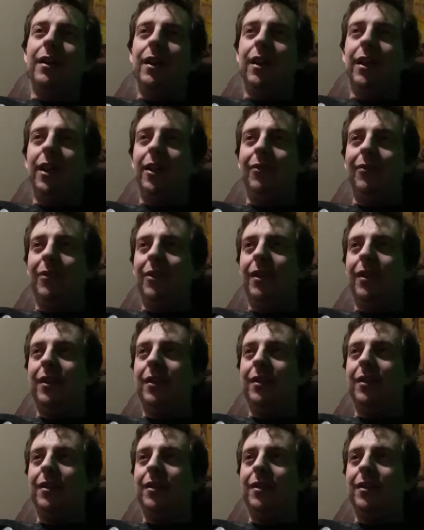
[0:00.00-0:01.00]

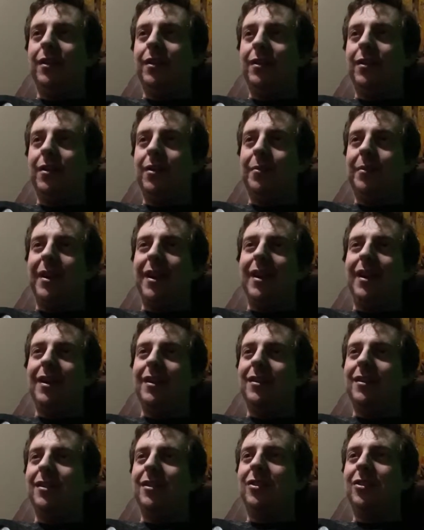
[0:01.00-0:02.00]
Even my
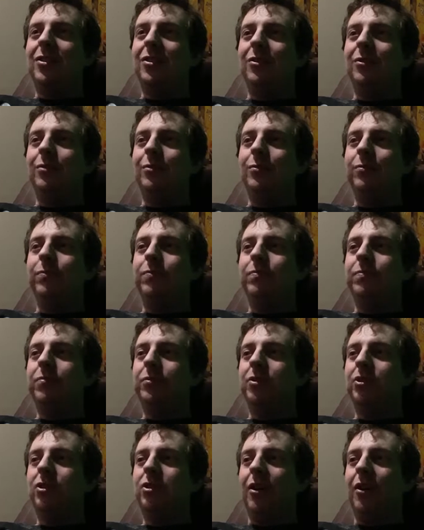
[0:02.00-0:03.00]
exes who
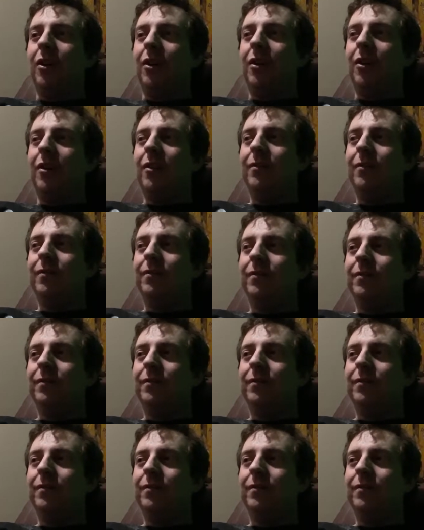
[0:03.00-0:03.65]
saw